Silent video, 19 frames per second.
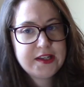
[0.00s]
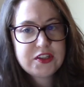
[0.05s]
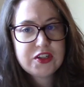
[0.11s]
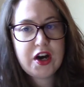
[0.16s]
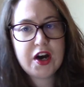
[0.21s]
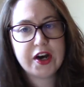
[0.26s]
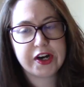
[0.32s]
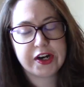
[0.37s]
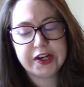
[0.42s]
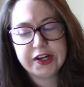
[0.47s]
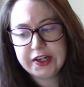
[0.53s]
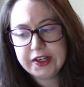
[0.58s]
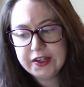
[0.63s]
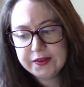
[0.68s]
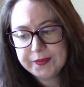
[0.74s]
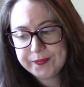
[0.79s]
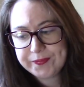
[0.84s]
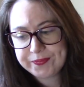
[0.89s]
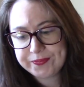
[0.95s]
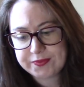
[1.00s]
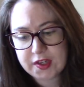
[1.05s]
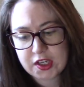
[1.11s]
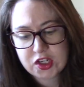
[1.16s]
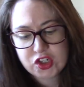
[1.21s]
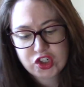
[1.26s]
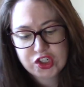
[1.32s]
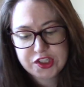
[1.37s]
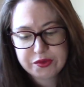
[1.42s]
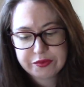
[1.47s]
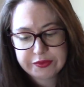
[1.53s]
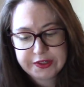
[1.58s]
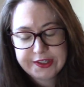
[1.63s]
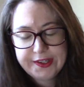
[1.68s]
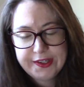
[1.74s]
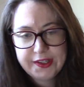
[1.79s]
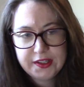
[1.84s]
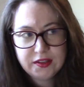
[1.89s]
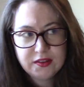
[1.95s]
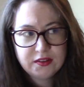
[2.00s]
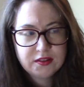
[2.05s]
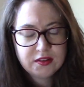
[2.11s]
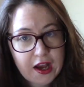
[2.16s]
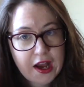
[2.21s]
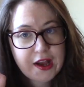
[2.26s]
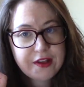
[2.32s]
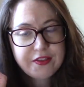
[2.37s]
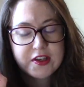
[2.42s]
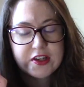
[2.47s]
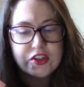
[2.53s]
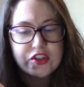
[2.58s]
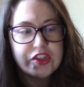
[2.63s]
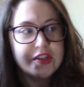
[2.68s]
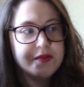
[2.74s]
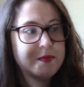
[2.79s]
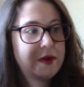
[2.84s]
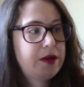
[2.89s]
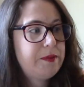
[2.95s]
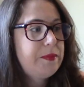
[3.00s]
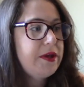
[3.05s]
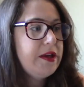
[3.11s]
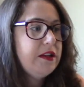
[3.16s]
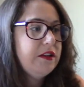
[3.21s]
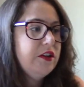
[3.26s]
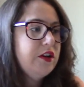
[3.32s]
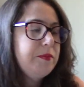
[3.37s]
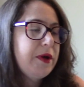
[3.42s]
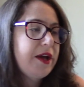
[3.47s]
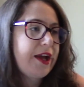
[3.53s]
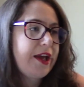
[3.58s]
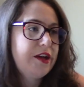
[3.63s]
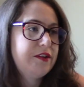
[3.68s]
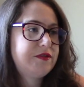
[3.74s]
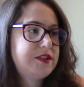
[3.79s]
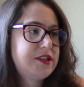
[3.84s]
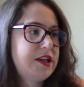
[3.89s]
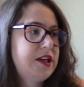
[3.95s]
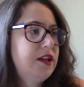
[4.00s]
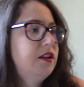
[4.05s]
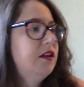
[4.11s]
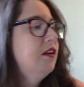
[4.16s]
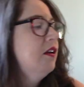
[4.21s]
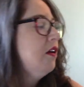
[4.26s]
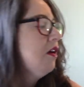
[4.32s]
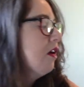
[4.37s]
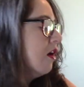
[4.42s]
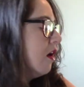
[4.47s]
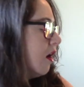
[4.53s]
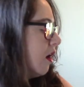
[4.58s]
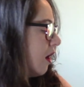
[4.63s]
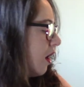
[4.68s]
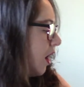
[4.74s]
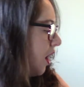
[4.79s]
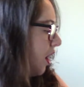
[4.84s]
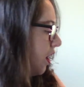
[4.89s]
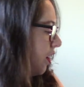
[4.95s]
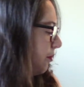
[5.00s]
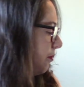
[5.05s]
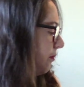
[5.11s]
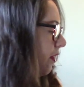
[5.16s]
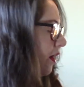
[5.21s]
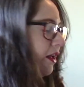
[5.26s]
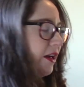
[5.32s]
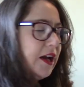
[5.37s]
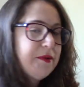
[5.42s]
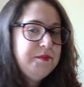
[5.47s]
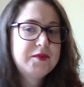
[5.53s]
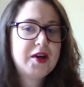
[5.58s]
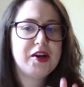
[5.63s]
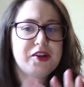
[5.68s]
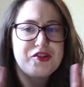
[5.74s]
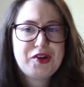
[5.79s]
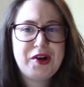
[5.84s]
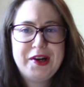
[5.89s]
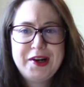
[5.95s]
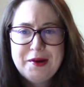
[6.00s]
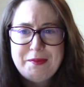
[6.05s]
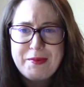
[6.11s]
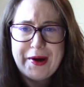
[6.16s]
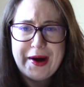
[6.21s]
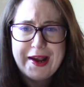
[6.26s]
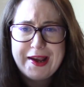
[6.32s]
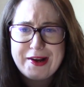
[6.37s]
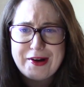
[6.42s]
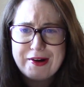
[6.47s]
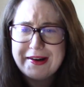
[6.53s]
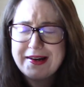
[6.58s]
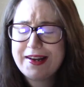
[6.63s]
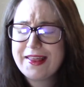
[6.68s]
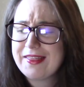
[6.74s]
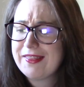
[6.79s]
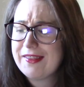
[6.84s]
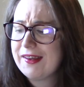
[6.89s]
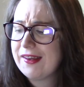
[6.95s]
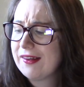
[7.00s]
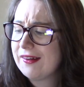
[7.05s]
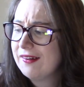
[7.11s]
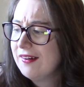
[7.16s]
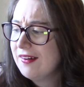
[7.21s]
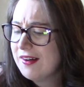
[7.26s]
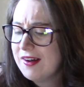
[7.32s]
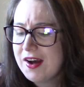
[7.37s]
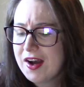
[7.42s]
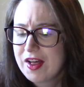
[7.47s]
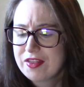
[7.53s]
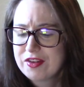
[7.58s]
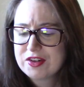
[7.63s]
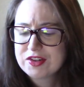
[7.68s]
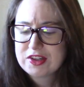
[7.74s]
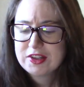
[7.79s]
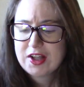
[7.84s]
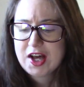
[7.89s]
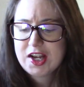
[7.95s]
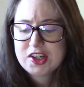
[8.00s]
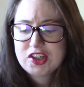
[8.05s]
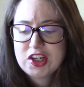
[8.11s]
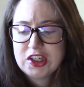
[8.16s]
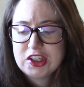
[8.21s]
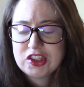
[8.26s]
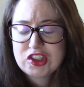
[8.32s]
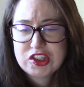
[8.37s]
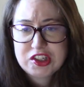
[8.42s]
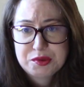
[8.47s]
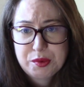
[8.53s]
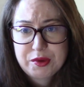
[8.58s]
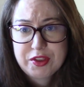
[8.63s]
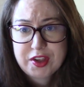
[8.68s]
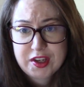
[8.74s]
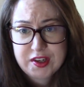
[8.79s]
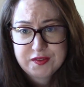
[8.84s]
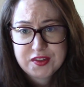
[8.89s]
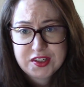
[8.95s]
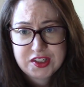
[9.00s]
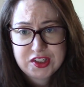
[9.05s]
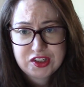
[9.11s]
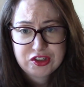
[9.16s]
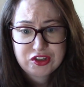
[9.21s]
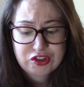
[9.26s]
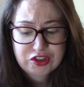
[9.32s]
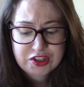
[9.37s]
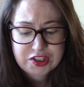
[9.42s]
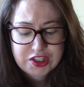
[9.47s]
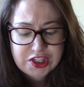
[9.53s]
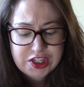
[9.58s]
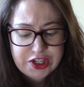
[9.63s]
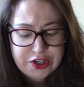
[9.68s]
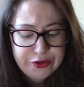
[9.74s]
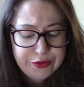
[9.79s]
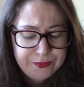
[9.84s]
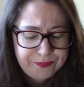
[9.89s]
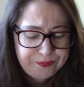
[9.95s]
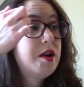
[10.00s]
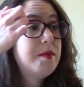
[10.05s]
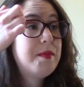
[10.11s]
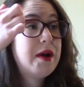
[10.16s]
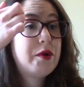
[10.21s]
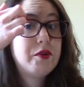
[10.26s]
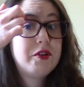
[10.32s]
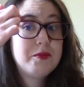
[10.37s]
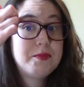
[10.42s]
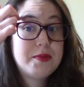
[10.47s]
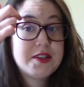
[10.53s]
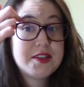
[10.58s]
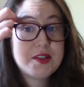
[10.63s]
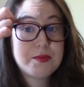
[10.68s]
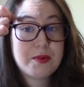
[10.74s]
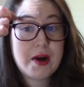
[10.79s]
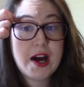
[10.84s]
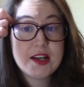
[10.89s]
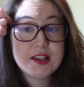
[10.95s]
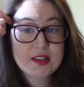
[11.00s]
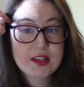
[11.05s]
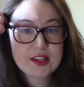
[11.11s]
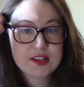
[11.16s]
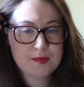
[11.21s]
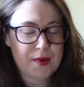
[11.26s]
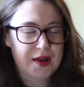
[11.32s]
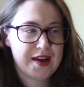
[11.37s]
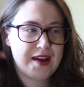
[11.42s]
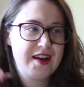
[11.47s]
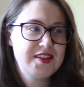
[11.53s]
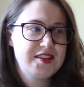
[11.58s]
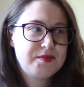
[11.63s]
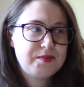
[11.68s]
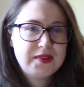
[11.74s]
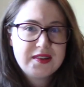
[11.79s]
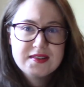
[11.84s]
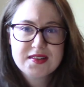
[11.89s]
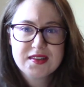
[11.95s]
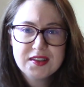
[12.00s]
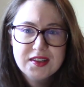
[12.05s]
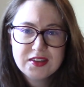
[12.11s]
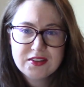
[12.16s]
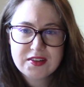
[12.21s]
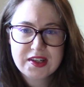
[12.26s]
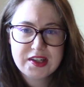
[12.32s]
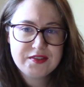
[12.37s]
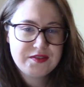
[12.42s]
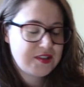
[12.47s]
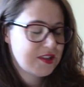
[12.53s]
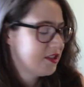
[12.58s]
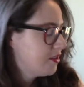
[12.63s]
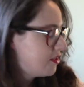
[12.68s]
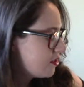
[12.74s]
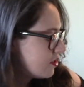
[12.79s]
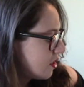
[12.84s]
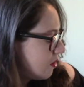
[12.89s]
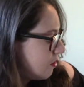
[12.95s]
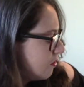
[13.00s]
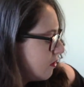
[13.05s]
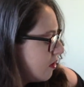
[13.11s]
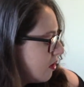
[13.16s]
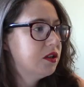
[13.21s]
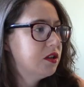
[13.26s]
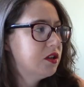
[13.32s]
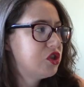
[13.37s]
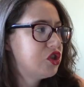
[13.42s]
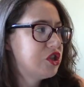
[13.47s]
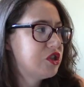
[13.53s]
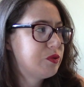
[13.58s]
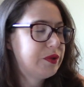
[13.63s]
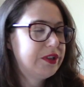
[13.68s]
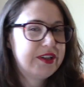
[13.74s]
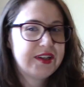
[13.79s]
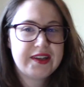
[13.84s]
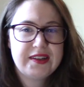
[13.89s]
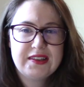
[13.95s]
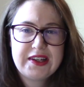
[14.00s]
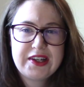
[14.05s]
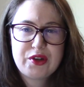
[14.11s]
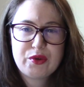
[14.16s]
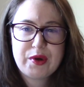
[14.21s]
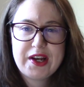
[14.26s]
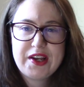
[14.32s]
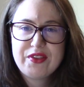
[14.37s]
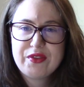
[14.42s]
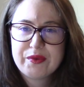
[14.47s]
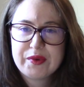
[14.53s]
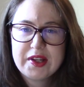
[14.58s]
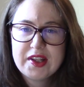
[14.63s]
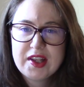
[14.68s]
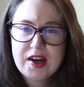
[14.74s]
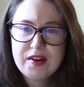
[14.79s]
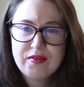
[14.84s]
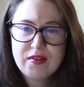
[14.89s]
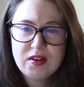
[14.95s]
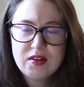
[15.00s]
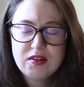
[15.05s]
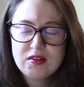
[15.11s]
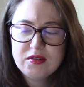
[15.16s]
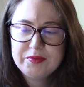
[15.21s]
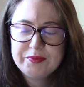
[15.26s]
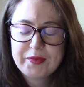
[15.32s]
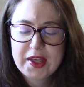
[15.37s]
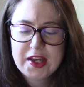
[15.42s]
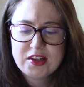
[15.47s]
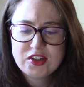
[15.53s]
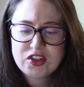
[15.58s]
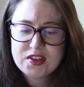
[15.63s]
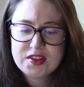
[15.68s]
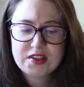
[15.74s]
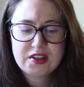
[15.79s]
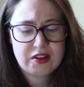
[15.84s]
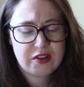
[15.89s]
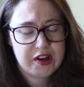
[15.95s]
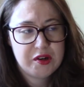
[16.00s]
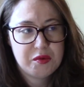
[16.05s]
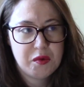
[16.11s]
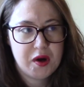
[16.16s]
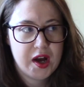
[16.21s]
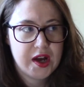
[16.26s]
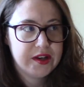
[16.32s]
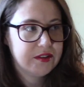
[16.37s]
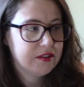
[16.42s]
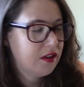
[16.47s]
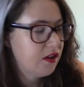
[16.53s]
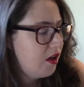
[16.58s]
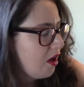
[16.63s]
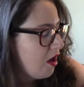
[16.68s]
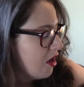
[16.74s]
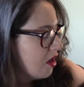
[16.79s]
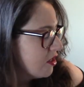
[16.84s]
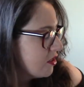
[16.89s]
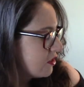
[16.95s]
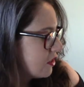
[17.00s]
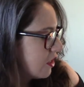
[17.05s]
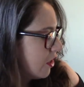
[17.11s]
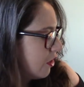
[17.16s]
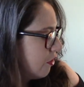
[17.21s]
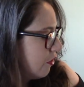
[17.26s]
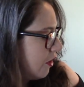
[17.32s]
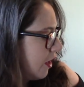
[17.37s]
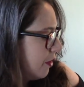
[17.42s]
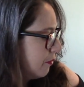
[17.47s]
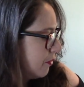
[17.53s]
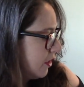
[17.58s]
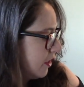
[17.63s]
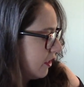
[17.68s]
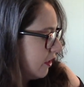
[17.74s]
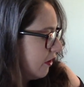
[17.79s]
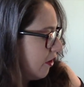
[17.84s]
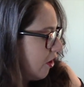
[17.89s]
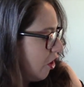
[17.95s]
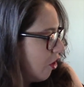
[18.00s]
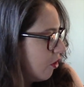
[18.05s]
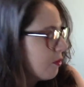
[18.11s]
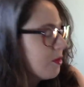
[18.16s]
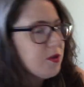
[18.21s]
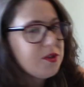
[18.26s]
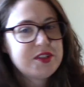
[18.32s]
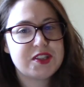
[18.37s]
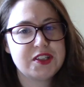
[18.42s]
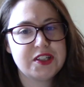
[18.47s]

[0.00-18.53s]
daughter, she's reading. I think she might be a little bit gifted. Um, and I'm not trying to break or anything. There's a lot of challenges with gifted children too. I wouldn't be surprised because my husband's a little gifted. So she's reading at like grade three level and she's in grade one. So I'm like almost